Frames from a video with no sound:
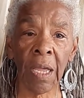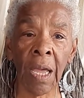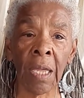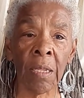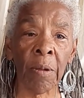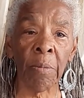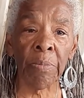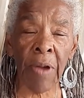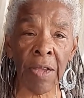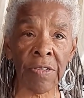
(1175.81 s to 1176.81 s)
and the
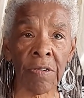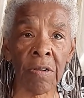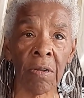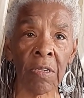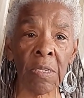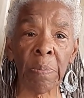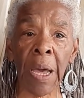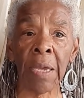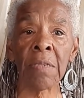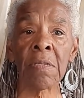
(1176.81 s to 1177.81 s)
compressor
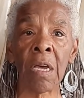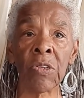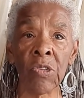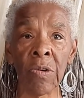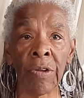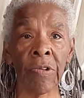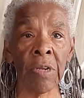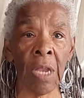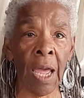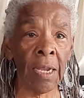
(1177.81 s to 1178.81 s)
spikes at
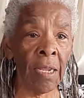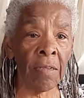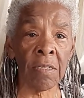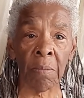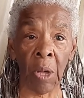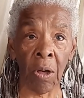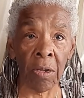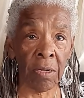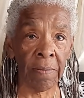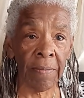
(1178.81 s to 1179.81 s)
290 some odd.